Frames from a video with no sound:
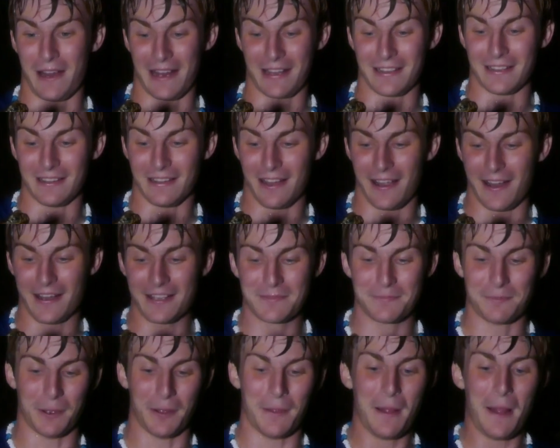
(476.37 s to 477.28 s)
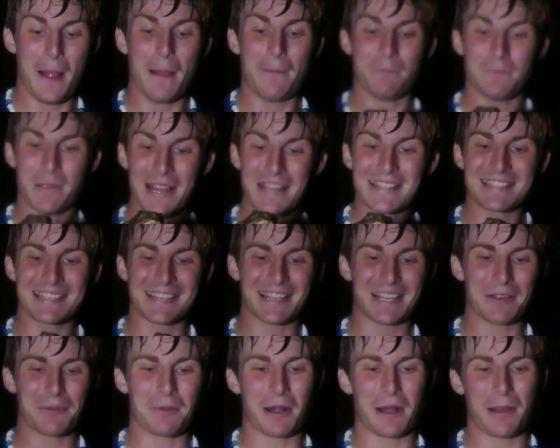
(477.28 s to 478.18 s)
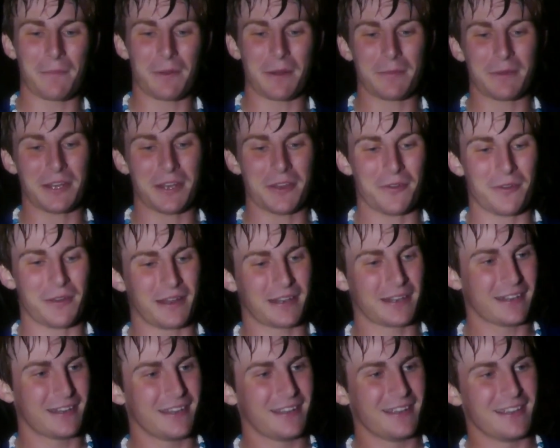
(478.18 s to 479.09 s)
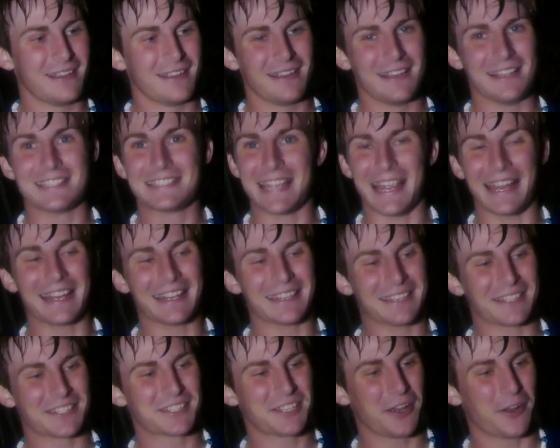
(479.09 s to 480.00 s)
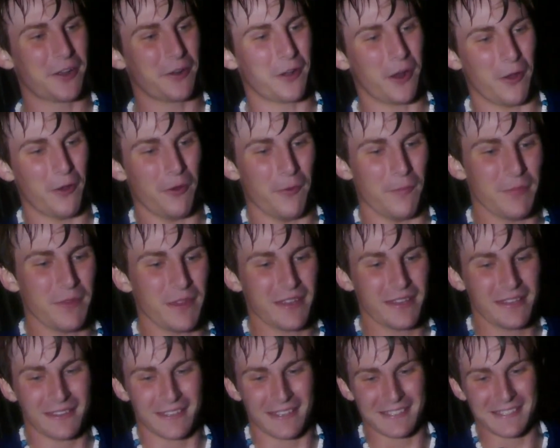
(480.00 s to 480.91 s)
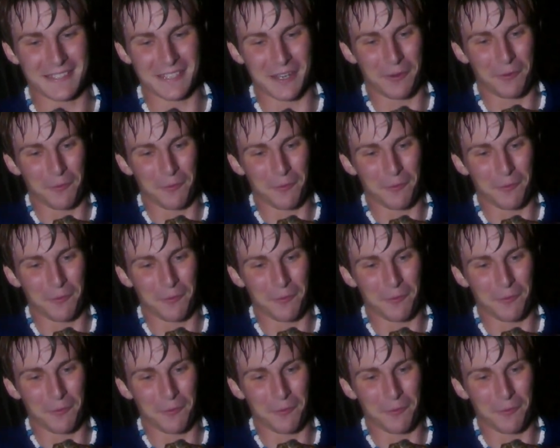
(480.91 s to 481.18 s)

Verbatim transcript: and the lights, but basically what I'm gonna be doing is taking this toad home. This is a